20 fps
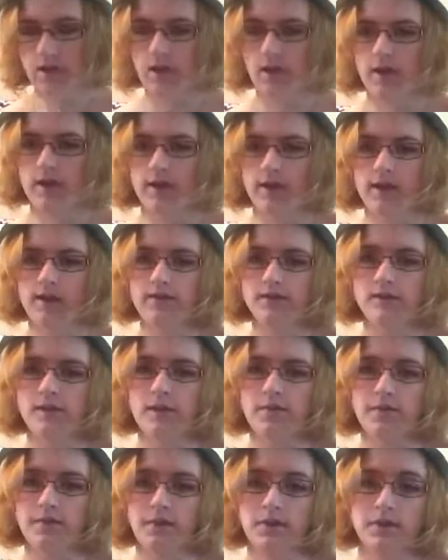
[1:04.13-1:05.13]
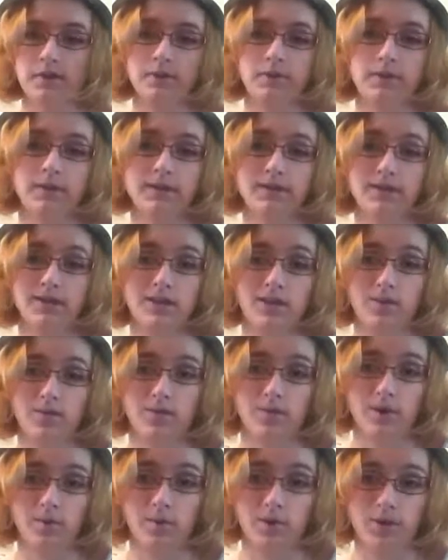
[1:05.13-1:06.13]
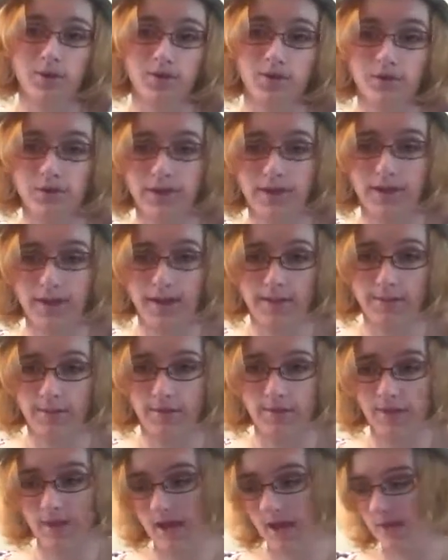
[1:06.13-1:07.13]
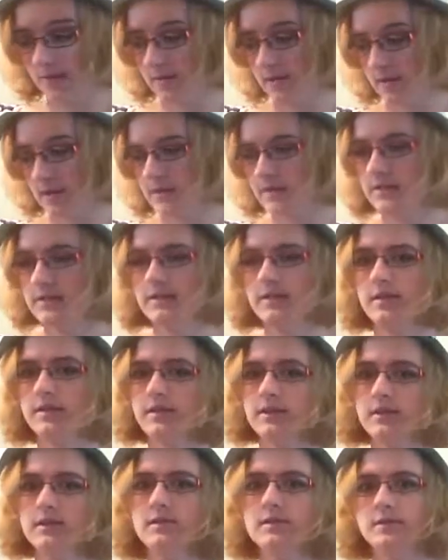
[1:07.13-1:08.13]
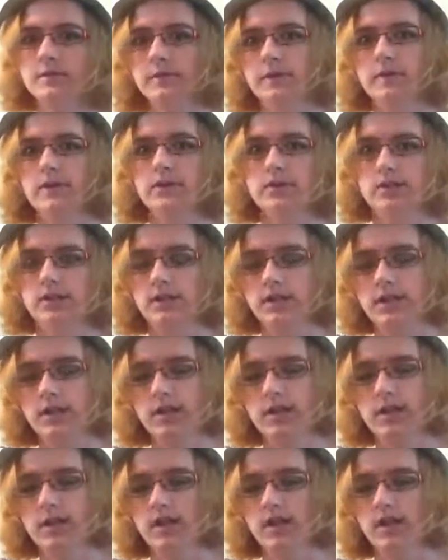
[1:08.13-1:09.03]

and I just have it in there because I know when I'm on the flight I'm gonna have like sudden inspiration,